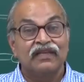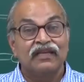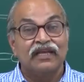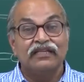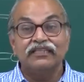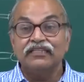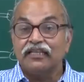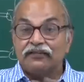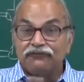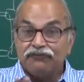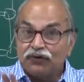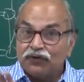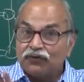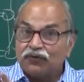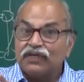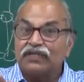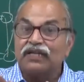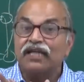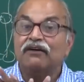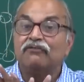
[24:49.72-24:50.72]
And therefore
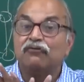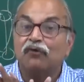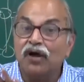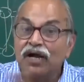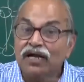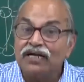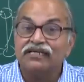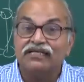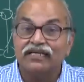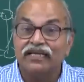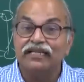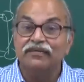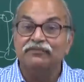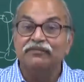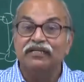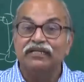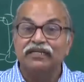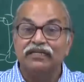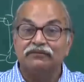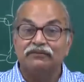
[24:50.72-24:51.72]
one avoids
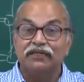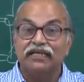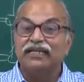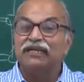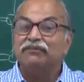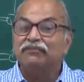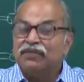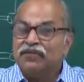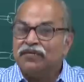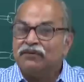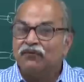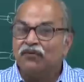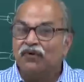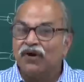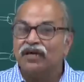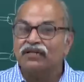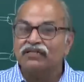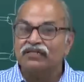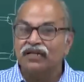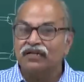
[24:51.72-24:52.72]
aluminium. Aluminium
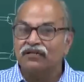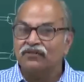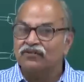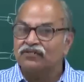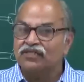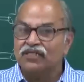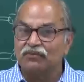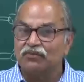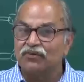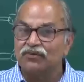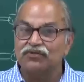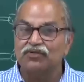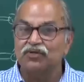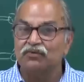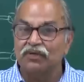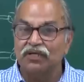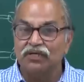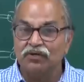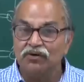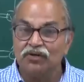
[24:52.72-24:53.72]
wires are not supposed to
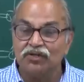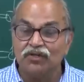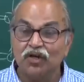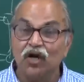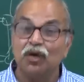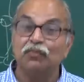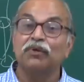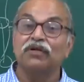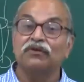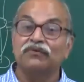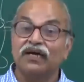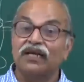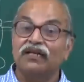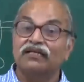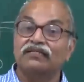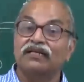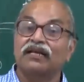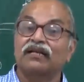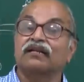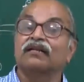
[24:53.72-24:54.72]
be good, copper
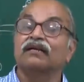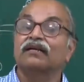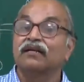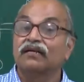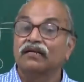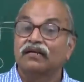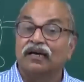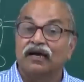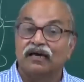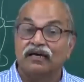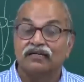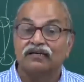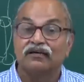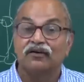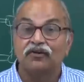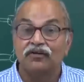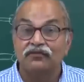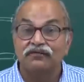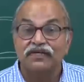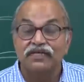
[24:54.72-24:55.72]
wires are
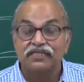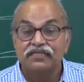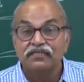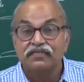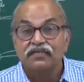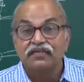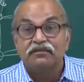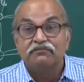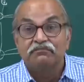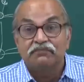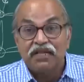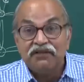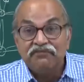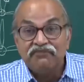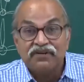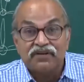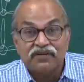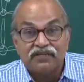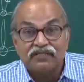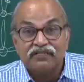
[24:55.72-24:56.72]
always
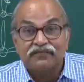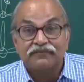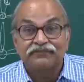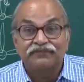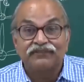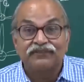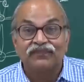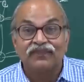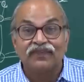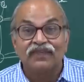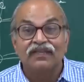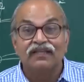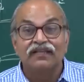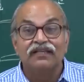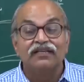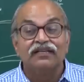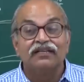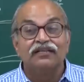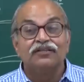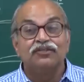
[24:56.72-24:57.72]
preferred.
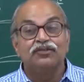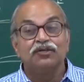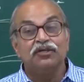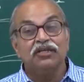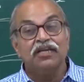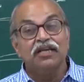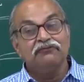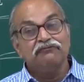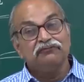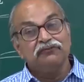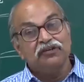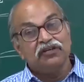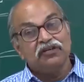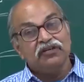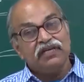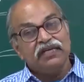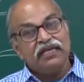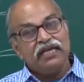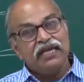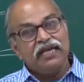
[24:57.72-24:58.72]
So if
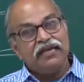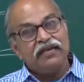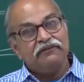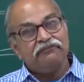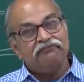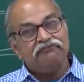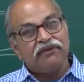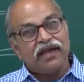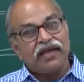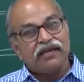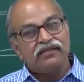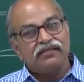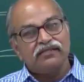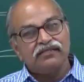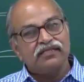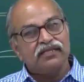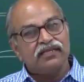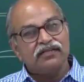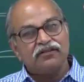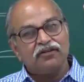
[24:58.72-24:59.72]
a
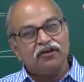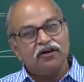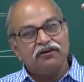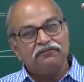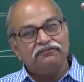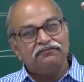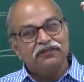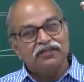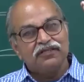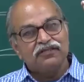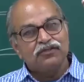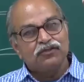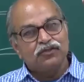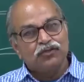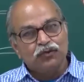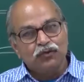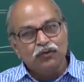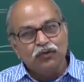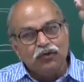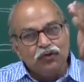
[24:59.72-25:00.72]
factor of
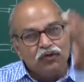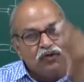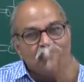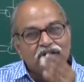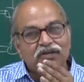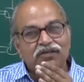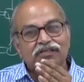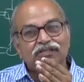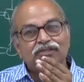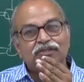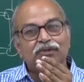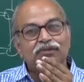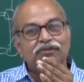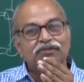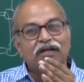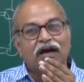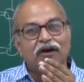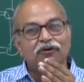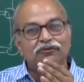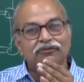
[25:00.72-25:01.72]
2 or so
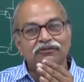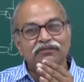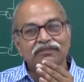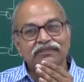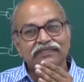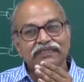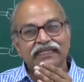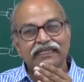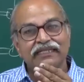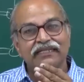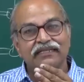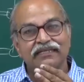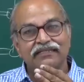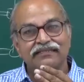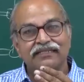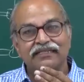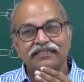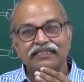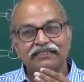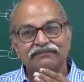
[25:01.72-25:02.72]
down in
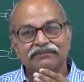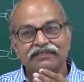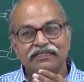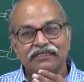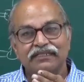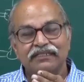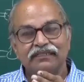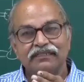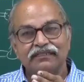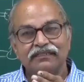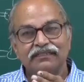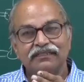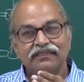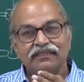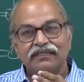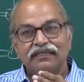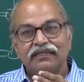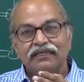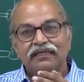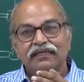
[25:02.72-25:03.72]
conductivity,
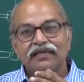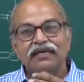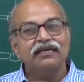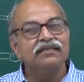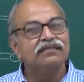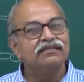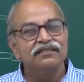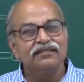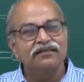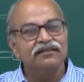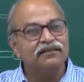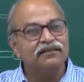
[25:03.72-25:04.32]
is